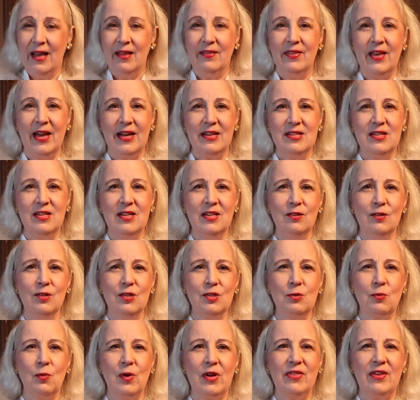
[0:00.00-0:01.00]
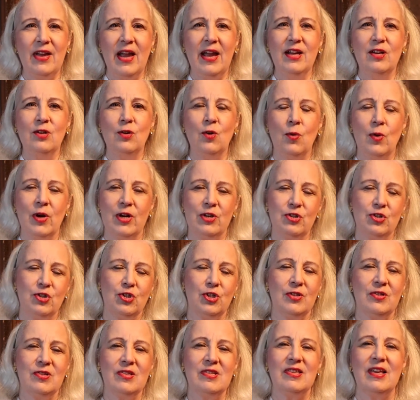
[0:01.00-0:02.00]
that deals with 8
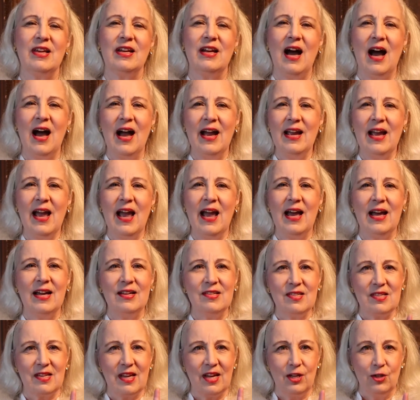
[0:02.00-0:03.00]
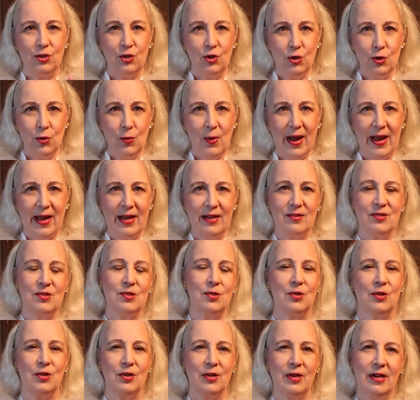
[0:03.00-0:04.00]
questions that I ask and you
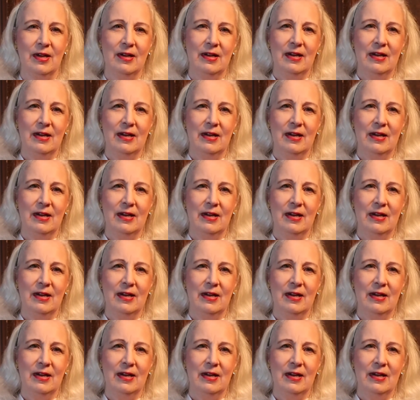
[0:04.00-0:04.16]
answer